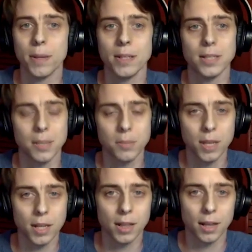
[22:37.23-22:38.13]
but it seems
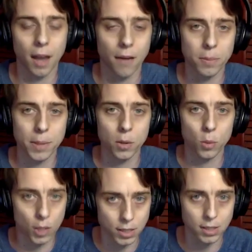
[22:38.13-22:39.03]
like the government
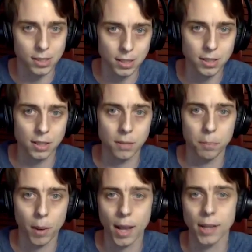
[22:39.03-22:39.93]
was assisted
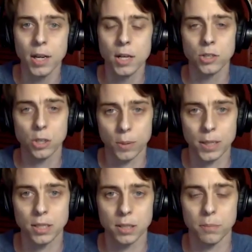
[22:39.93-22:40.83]
by
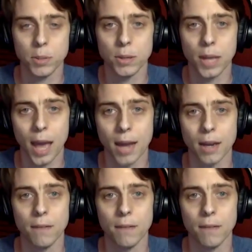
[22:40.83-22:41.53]
Teresa Buchanan.